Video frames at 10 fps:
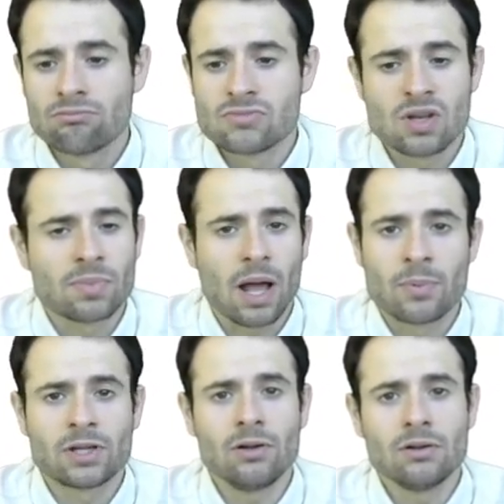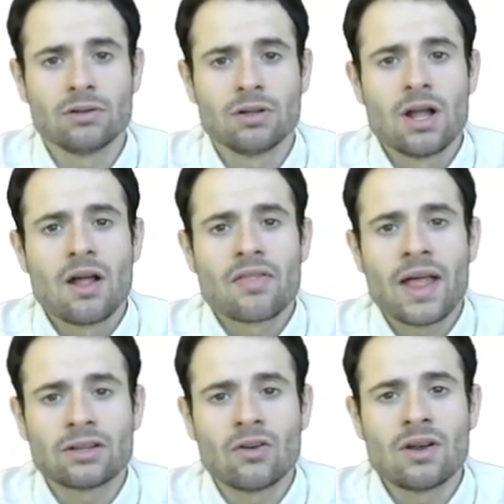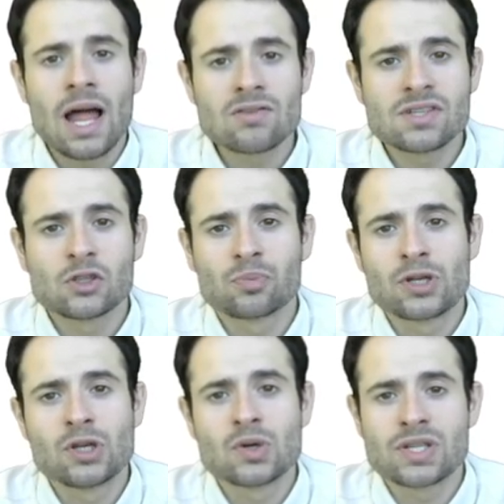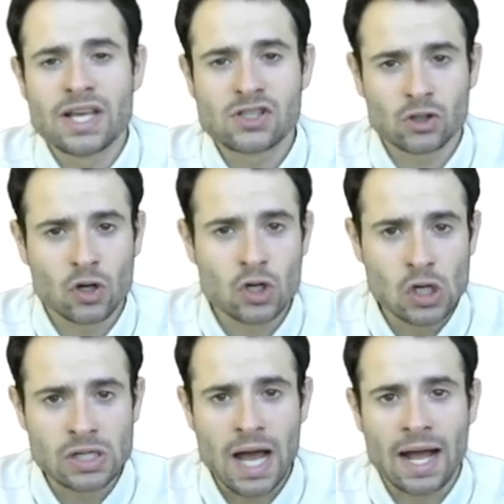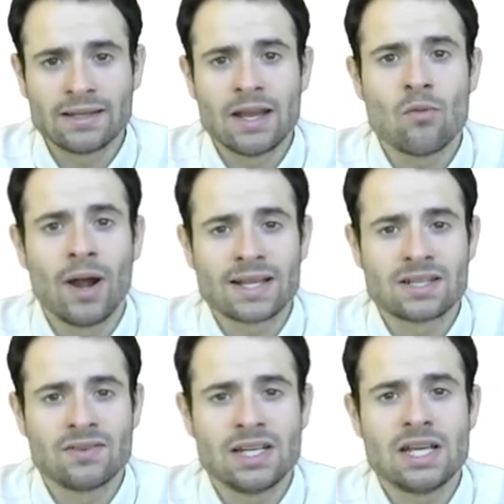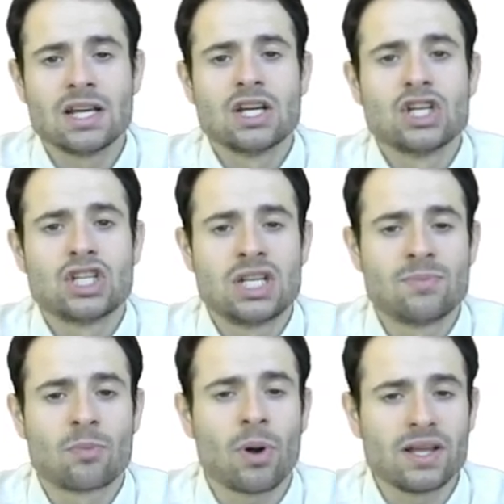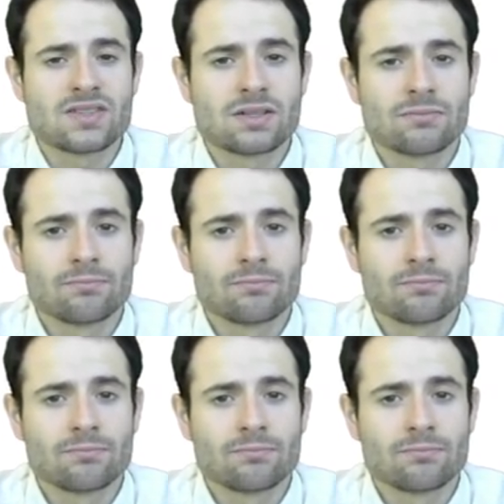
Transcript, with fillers: some capital, that allows it to produce a certain good at a relatively cheaper price.